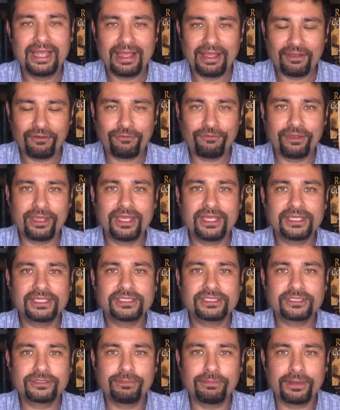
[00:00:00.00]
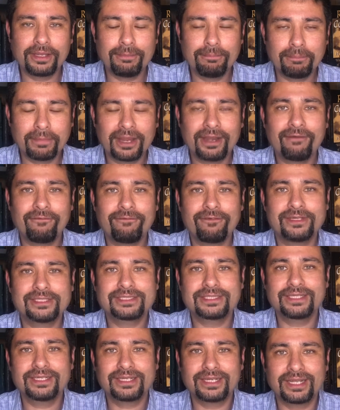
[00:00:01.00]
if he is to be
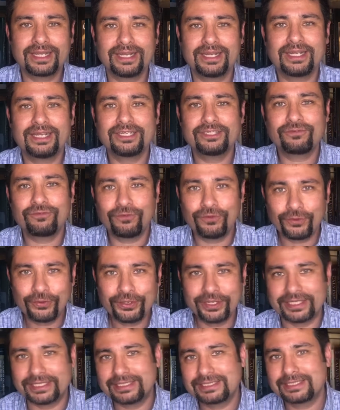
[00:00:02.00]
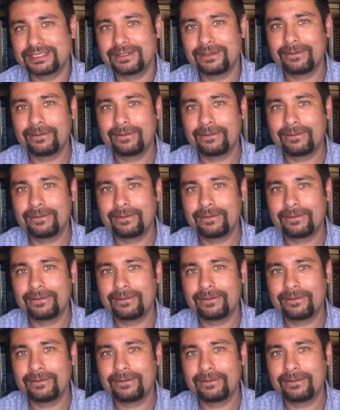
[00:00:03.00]
manifested in his fullness.